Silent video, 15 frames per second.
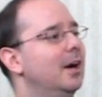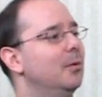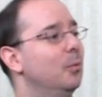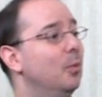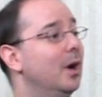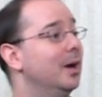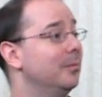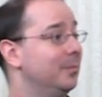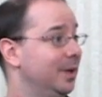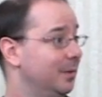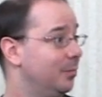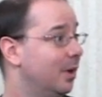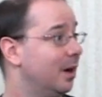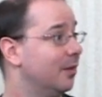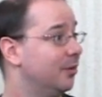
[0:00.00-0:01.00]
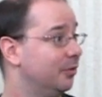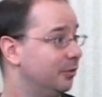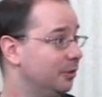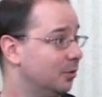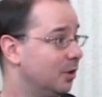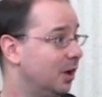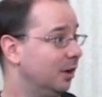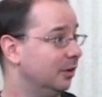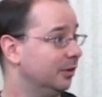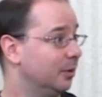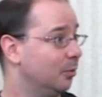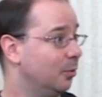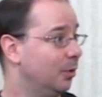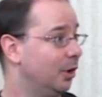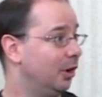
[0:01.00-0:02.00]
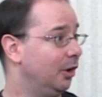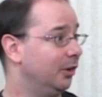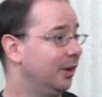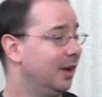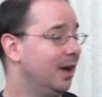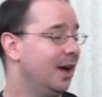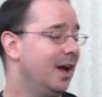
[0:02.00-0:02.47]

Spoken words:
one, being part of this new colony world,